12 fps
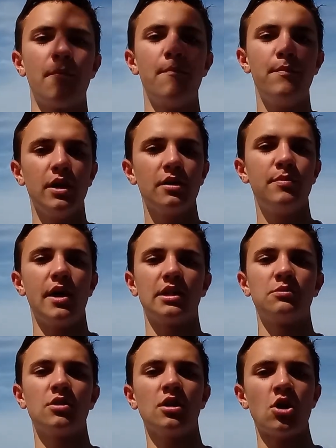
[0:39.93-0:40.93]
Big baits.
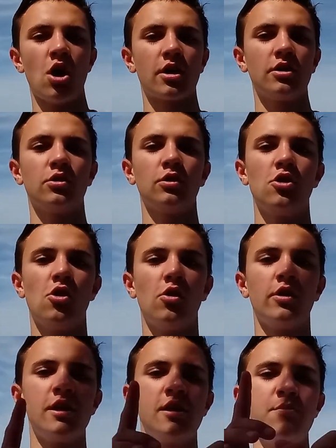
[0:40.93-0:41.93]
We're not talking your little
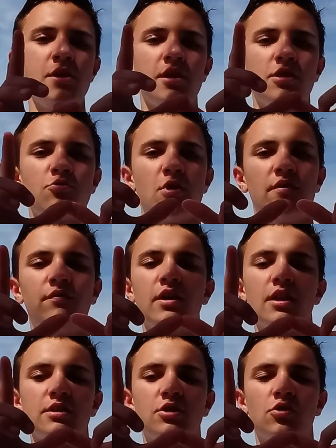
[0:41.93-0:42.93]
itty bitty thread
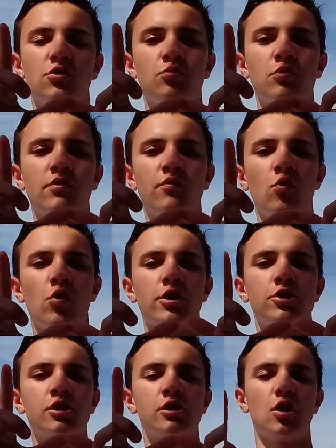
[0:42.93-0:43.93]
fins that are 3-4
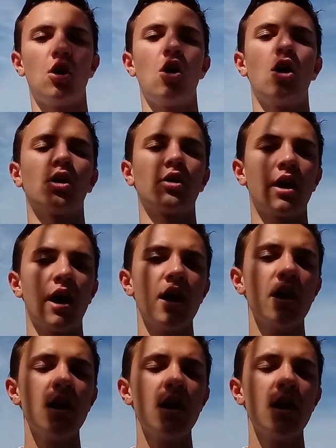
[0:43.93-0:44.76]
inches long, okay?